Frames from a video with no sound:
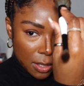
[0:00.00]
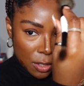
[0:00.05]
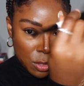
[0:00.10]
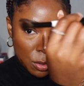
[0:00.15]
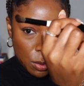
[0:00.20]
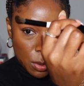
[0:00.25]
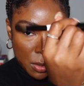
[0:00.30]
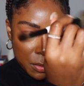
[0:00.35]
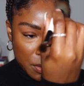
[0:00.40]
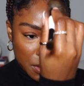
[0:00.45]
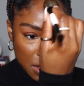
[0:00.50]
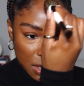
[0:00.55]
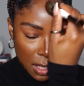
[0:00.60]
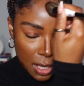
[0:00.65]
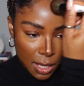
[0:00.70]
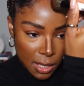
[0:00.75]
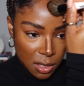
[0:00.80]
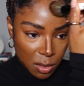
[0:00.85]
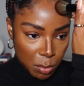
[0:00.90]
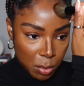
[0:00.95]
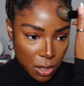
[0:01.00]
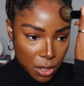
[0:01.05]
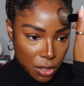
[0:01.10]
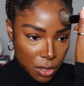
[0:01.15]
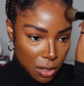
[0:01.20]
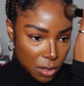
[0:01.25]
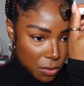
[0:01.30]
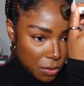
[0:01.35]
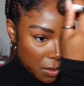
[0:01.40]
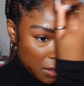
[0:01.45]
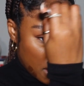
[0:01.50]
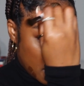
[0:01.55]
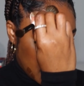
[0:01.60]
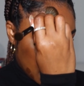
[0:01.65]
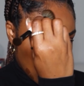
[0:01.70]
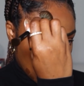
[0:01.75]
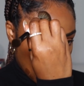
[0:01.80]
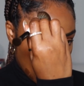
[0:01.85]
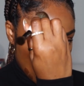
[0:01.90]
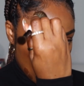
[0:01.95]
two different size brushes for
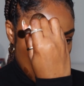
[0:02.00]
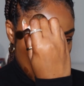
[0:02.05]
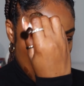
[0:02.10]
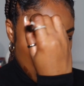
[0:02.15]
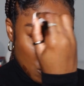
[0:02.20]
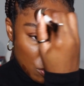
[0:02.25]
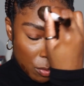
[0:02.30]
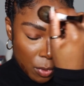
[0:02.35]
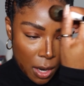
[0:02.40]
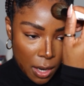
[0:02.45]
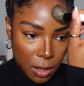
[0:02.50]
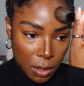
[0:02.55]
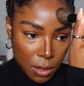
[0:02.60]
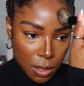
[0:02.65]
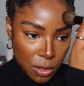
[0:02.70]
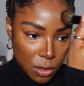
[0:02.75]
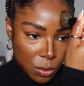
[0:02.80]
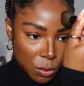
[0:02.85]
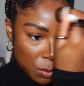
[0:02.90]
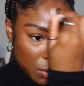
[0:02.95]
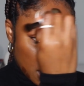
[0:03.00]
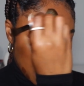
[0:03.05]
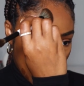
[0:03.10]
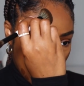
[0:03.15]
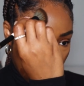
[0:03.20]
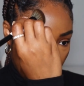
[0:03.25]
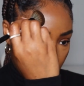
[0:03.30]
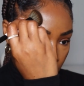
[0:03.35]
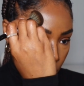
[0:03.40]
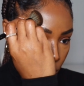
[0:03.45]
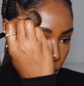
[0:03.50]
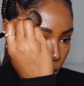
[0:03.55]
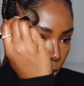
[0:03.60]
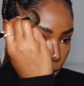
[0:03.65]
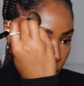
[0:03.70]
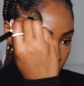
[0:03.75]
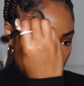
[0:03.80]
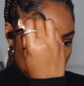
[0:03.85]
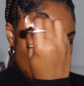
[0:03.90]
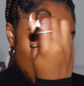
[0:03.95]
that right on this one handle,
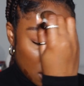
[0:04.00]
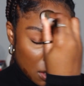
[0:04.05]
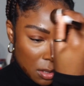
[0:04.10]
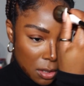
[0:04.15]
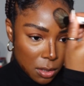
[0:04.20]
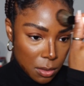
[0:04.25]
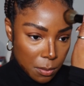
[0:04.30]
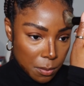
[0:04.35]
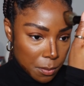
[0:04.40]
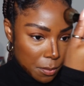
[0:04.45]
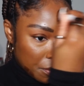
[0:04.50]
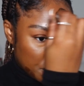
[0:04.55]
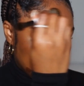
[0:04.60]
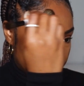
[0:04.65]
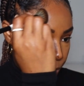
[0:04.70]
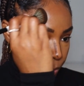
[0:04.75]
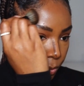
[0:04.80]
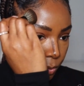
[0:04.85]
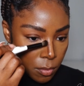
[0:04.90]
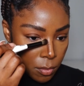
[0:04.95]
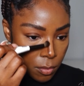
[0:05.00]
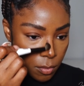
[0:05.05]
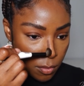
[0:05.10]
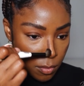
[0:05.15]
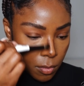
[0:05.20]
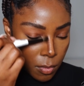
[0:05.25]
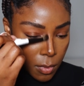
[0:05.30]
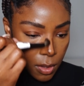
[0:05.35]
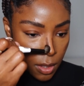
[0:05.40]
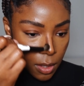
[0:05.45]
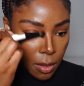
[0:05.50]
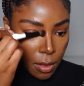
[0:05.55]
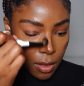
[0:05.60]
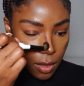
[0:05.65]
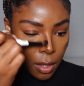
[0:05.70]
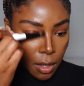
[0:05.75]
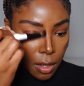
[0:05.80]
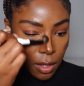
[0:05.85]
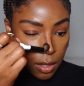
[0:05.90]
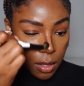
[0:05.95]
which is awesome. And
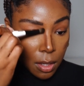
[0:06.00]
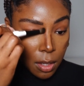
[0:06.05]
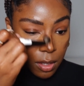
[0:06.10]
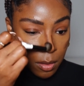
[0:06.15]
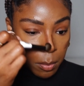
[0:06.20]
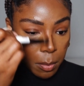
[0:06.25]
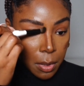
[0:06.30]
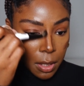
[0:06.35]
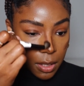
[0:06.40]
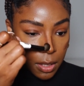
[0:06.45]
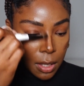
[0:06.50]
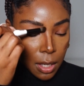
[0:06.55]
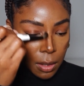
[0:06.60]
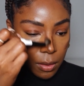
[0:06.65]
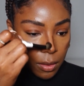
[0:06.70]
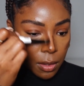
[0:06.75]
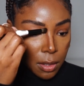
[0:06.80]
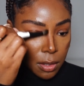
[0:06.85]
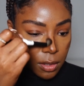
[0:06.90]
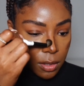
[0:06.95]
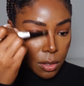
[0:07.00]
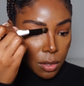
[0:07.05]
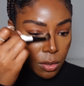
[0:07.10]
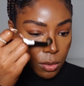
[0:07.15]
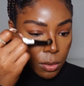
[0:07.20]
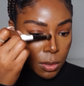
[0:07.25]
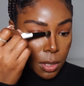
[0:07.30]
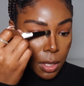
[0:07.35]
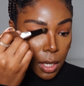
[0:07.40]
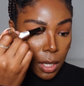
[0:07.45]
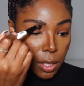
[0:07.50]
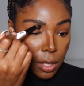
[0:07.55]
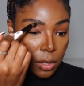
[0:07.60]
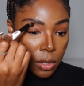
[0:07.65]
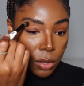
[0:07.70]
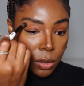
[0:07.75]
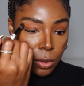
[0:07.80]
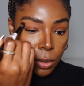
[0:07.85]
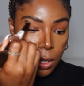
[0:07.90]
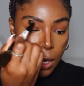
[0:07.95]
then blend out this nose
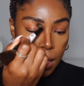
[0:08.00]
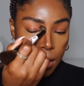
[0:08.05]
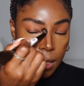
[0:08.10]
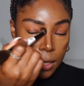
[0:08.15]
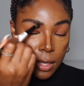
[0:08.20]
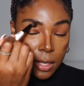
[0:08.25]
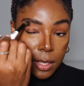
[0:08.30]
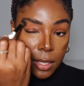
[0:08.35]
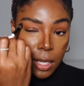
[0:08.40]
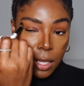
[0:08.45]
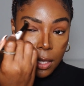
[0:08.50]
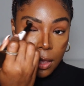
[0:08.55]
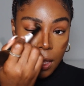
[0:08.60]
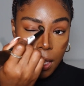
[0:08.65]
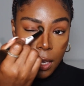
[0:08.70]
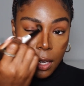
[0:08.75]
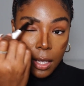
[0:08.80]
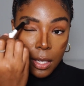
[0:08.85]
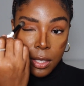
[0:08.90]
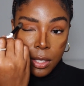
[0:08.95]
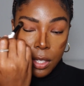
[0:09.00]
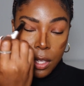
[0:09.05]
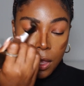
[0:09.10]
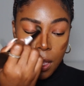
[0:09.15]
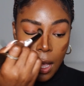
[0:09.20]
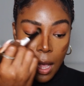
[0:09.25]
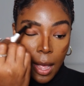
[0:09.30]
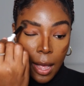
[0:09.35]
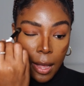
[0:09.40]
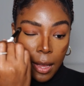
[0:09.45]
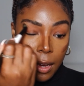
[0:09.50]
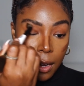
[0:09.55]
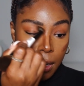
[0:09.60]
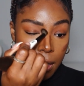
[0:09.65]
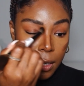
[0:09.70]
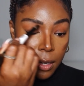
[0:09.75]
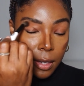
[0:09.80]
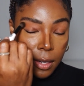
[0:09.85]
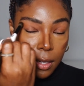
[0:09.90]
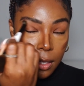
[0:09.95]
contour. I like to take that into the eye
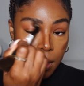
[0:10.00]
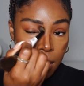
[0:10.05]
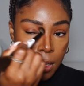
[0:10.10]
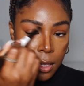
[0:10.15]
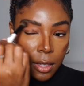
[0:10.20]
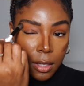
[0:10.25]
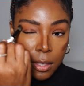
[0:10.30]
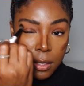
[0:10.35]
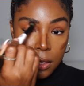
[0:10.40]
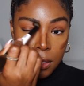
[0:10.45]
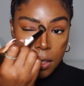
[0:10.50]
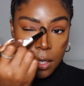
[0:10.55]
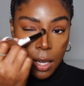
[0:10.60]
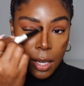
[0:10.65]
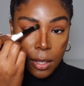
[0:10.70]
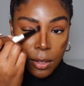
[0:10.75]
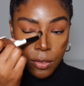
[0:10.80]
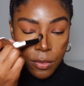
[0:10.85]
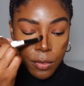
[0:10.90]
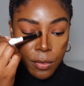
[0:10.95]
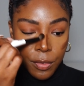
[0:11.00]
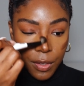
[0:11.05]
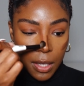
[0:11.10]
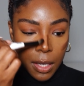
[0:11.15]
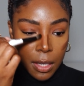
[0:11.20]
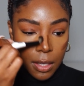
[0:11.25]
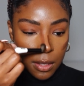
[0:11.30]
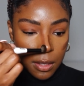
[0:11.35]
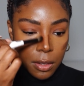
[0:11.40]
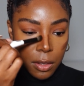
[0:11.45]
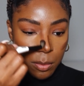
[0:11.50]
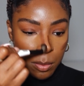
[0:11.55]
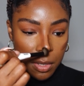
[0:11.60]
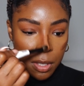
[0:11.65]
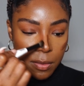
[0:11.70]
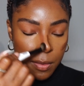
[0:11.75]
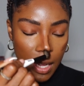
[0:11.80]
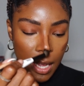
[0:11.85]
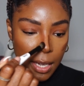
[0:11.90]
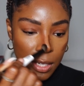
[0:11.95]
area to kind of fake a little bit of
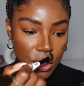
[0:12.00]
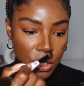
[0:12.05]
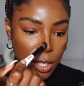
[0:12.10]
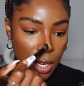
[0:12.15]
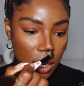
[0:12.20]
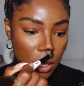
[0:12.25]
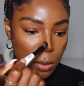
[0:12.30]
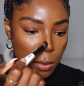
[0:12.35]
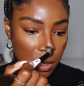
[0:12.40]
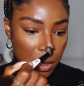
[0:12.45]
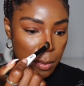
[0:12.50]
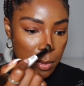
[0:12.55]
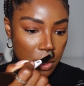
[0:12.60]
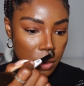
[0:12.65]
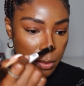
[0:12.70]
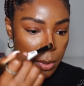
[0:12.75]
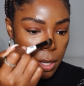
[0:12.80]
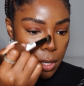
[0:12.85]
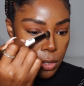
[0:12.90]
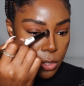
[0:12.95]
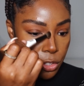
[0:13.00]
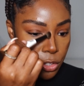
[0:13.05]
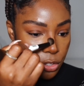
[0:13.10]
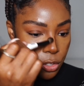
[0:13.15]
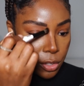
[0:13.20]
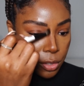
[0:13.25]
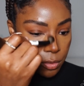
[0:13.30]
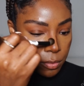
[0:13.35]
eyeshadow when I'm in a rush.